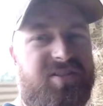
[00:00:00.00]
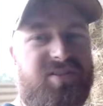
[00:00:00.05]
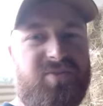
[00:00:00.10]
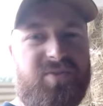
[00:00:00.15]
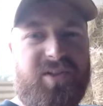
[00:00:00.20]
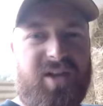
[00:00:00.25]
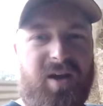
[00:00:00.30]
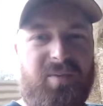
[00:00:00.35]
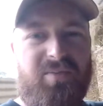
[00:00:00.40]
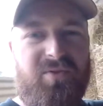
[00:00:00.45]
do a
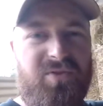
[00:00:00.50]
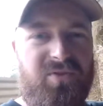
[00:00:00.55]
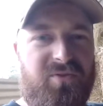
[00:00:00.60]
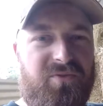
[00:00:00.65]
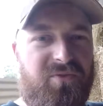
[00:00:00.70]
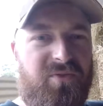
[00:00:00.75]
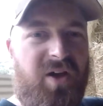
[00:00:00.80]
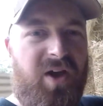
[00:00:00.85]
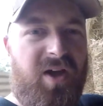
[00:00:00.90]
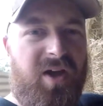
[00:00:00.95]
couple
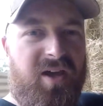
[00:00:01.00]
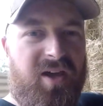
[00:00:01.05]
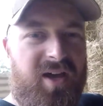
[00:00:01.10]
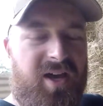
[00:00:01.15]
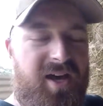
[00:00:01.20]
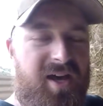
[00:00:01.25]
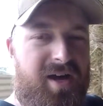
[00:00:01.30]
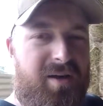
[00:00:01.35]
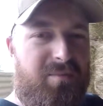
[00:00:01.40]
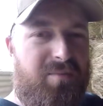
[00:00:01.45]
of
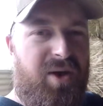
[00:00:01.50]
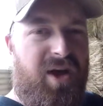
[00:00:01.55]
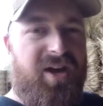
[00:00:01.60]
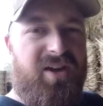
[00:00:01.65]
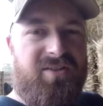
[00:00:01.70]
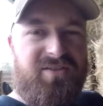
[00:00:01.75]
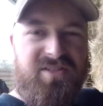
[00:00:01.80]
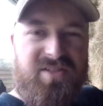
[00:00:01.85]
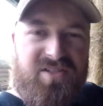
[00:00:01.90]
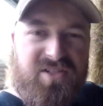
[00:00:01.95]

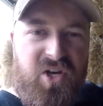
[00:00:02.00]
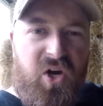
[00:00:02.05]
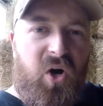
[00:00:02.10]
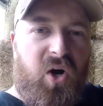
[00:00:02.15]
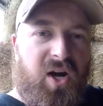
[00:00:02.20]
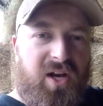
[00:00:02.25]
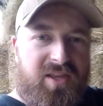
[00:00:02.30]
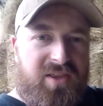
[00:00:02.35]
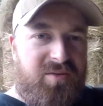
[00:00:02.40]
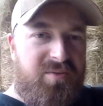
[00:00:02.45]
bales, just
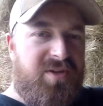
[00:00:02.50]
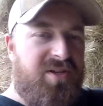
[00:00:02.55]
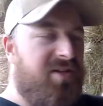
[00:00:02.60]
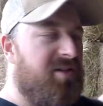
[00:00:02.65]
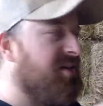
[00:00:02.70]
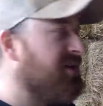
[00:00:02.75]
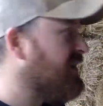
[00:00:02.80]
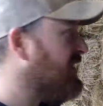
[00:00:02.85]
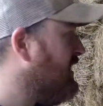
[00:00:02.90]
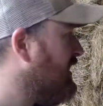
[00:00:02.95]
tying them
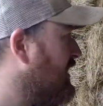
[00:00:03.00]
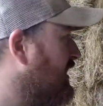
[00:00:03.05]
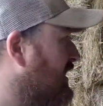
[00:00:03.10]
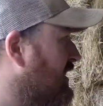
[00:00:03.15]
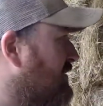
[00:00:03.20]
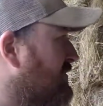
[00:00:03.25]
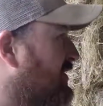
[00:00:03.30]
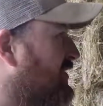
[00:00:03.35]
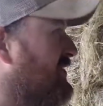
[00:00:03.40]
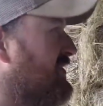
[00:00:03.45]
in
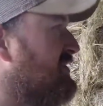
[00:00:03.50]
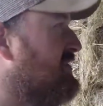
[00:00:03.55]
on the